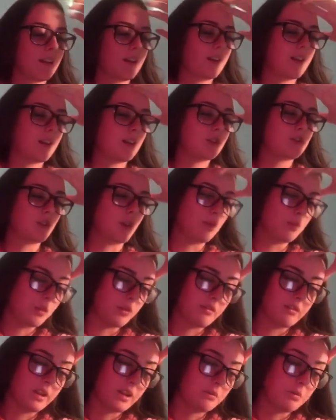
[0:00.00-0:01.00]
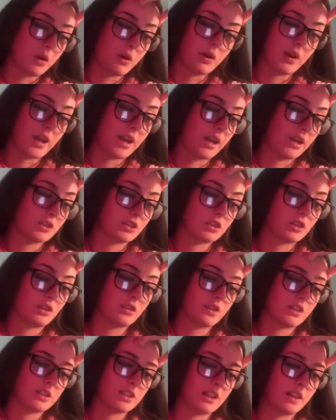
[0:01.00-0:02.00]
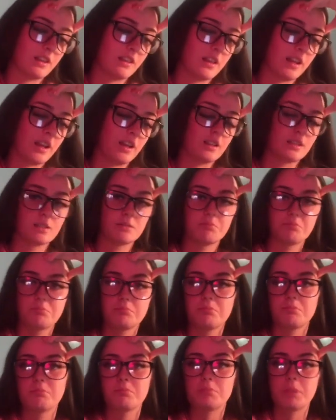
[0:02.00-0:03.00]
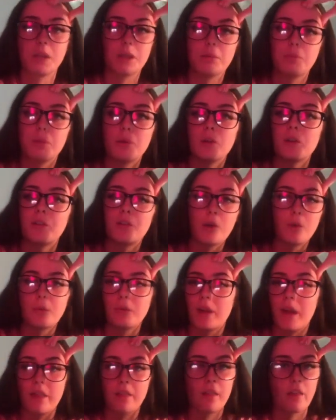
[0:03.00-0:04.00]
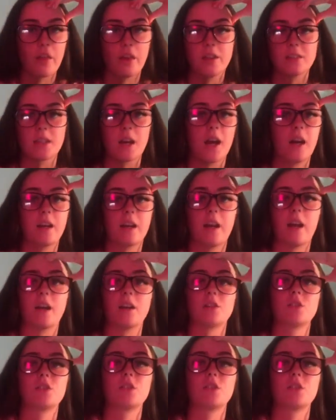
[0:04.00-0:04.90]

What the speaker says: Don't worry about getting anxious over silly things. People don't get the things I get anxious